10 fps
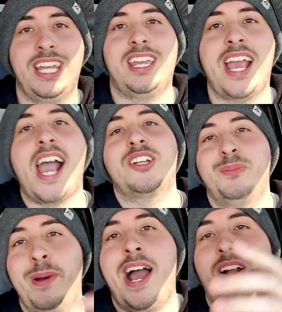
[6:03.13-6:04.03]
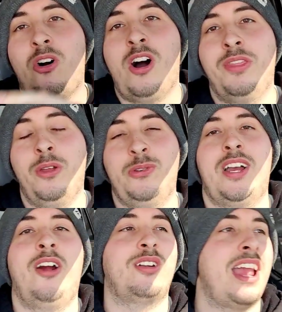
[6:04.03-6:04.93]
get cash back on those.
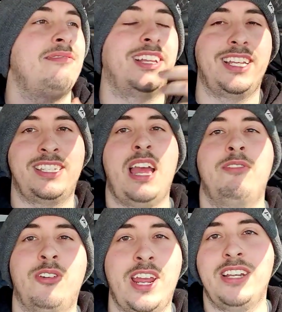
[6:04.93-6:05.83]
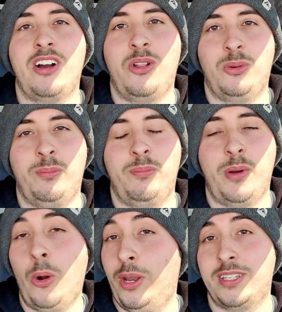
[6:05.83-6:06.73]
I already have like a $7 or $8
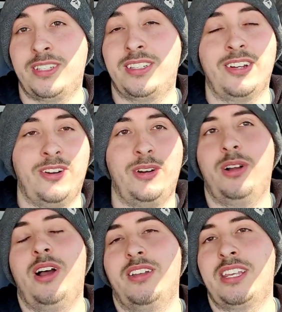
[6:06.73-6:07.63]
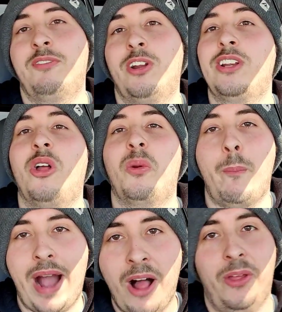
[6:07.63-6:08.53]
bonus, or a $7 or $8
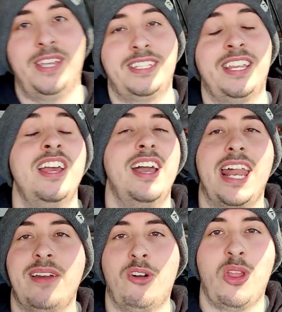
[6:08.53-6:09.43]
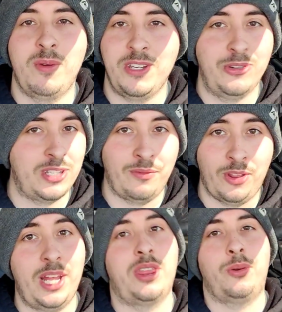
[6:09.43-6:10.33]
balance, and I've only been using it
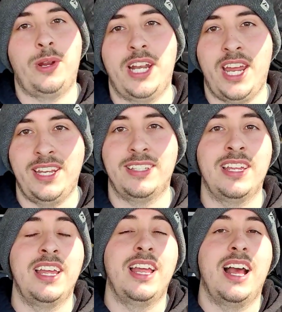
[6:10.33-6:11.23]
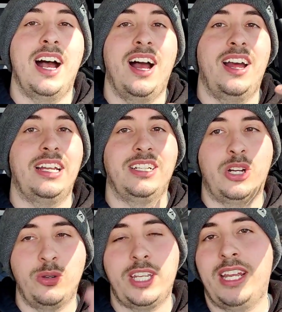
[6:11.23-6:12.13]
for like 3 days.
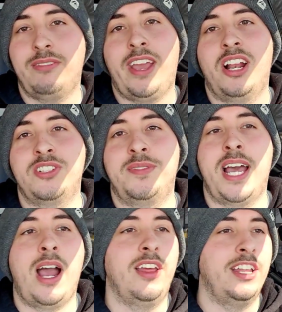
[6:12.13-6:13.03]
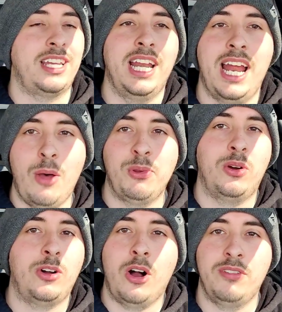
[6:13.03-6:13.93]
Go take advantage of that. It's gonna help
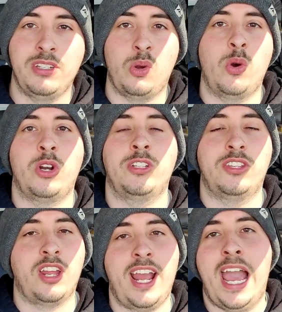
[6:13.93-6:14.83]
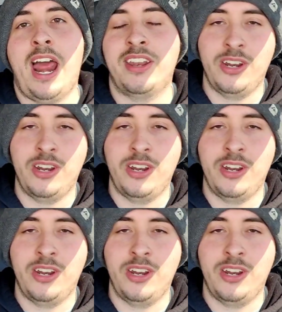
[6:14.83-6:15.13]
you on all these orders. It's gonna add,